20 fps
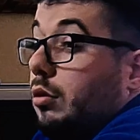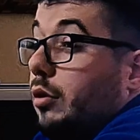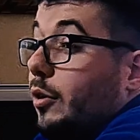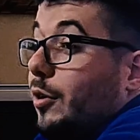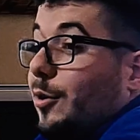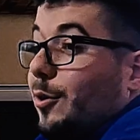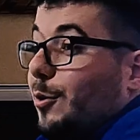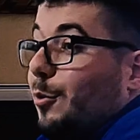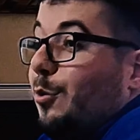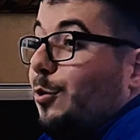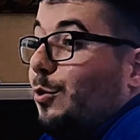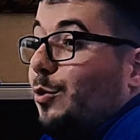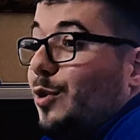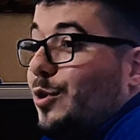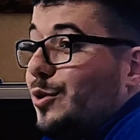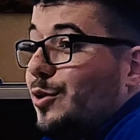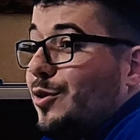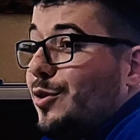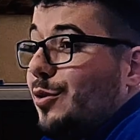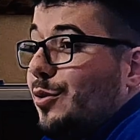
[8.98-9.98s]
And
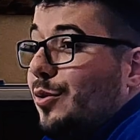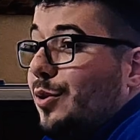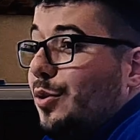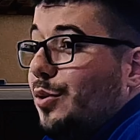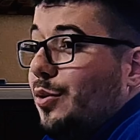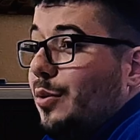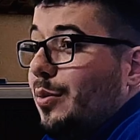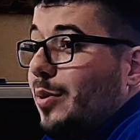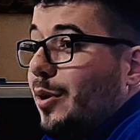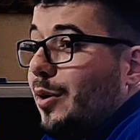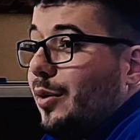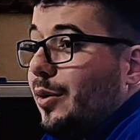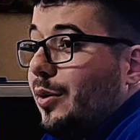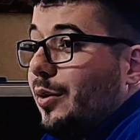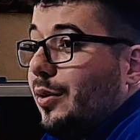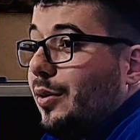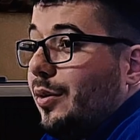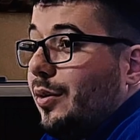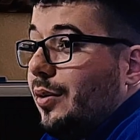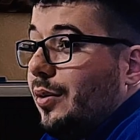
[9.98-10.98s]
what's so new about it?
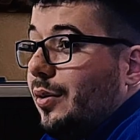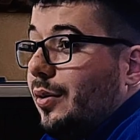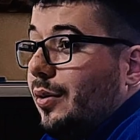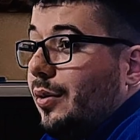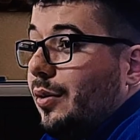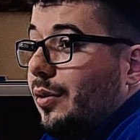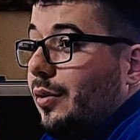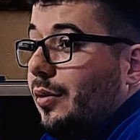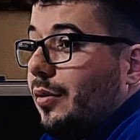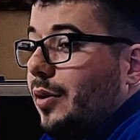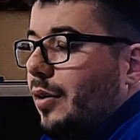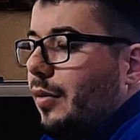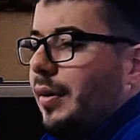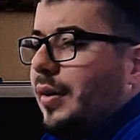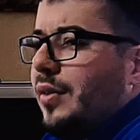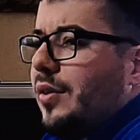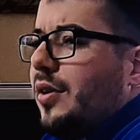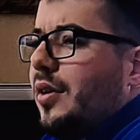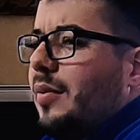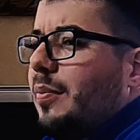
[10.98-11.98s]
I've
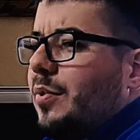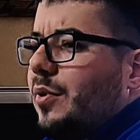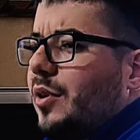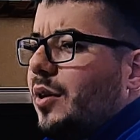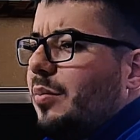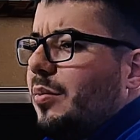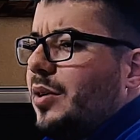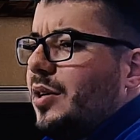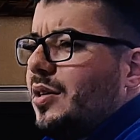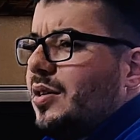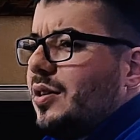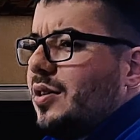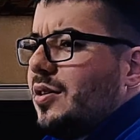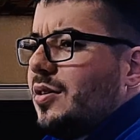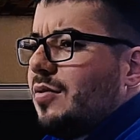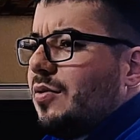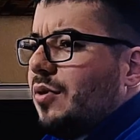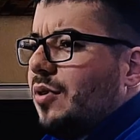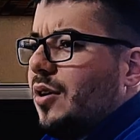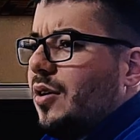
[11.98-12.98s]
had the April update
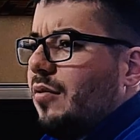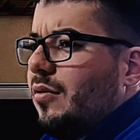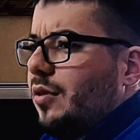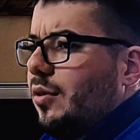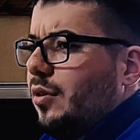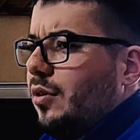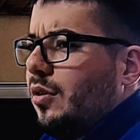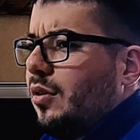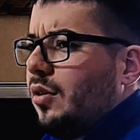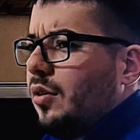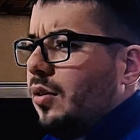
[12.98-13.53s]
since forever.